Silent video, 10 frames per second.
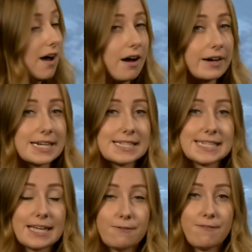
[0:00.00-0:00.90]
are going to
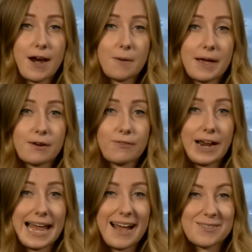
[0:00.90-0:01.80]
see a fair amount of
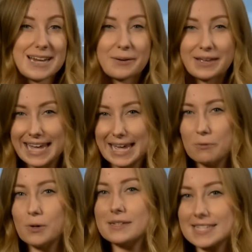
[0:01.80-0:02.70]
cloud. Now, it
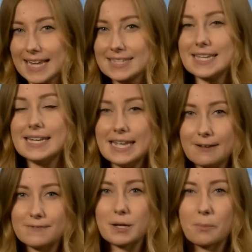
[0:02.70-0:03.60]
will tend to
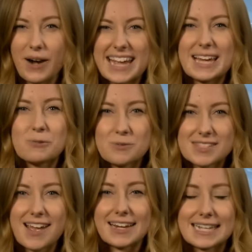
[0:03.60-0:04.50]
lift and break, and we'll
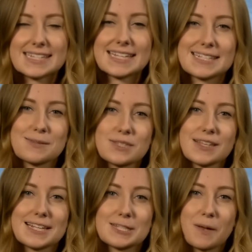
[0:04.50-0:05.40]
certainly see some
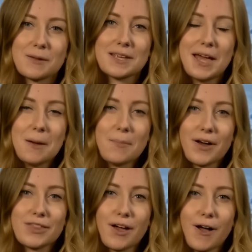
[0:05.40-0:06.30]
sunny spells by
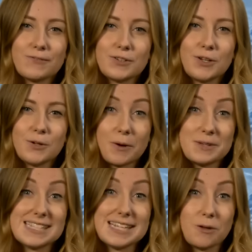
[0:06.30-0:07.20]
the afternoon where we
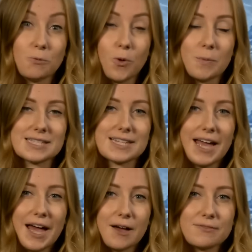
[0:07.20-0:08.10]
see the warmest
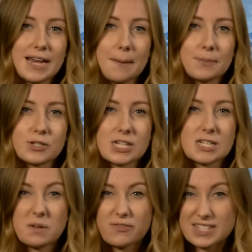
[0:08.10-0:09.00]
of temperatures.
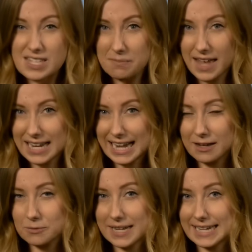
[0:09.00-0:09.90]
But for some, that
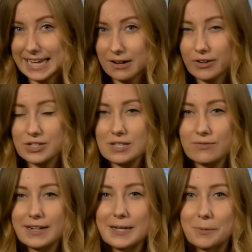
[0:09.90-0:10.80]
cloud may linger on just
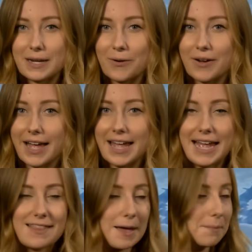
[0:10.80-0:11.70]
for a little bit longer
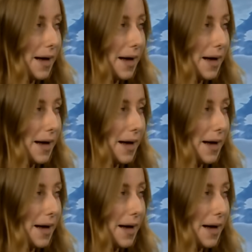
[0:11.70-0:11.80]
than